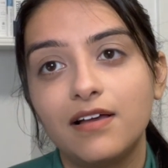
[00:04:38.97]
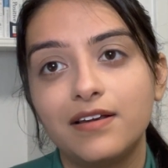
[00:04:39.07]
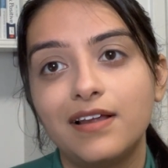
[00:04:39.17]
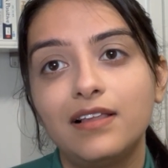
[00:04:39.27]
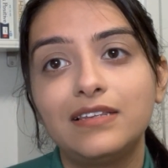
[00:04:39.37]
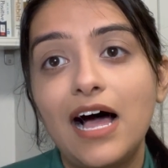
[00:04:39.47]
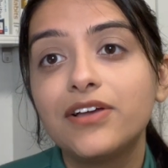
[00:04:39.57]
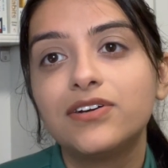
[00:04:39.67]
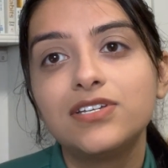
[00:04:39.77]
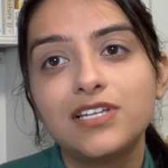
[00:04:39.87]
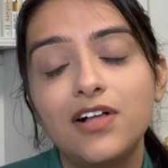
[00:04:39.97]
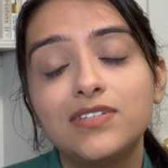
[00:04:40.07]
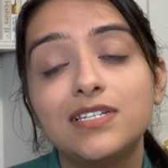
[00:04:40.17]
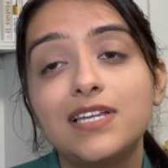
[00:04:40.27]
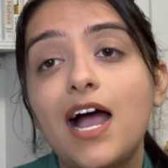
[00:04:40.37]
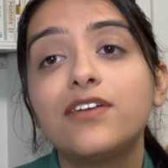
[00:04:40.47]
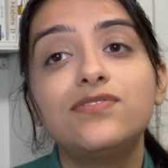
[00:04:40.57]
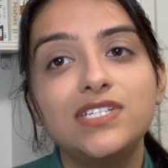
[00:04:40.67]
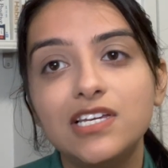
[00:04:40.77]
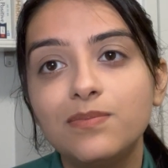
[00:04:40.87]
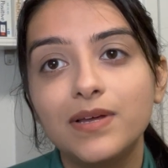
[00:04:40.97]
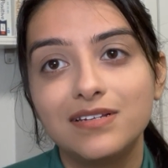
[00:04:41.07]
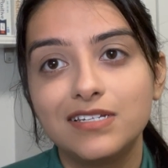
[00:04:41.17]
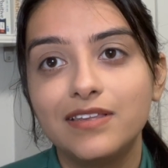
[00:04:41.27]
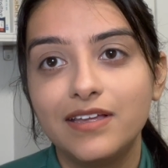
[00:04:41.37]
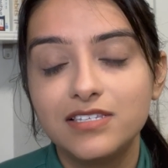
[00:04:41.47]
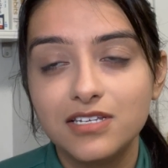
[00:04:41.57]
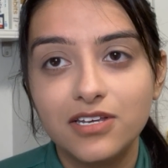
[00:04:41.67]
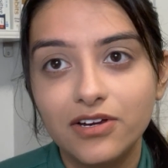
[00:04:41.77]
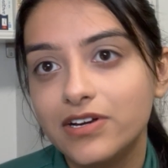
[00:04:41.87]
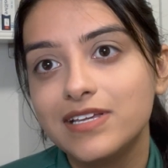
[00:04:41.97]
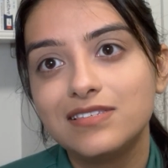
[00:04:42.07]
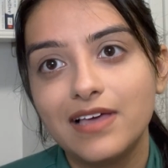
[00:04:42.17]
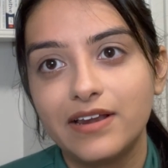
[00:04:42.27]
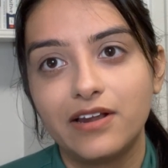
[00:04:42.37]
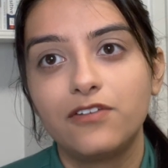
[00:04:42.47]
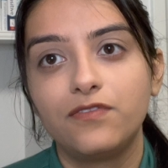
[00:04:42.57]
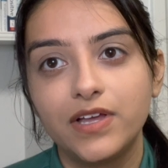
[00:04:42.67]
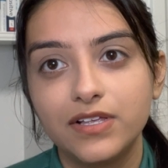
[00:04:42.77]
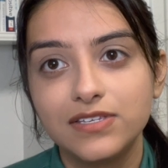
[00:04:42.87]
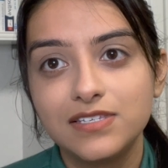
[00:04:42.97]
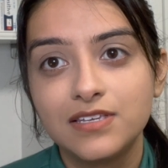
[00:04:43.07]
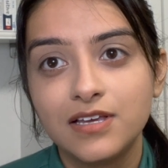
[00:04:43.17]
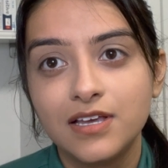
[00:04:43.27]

and allow yourself to dive deep into the insecurities that it unveils,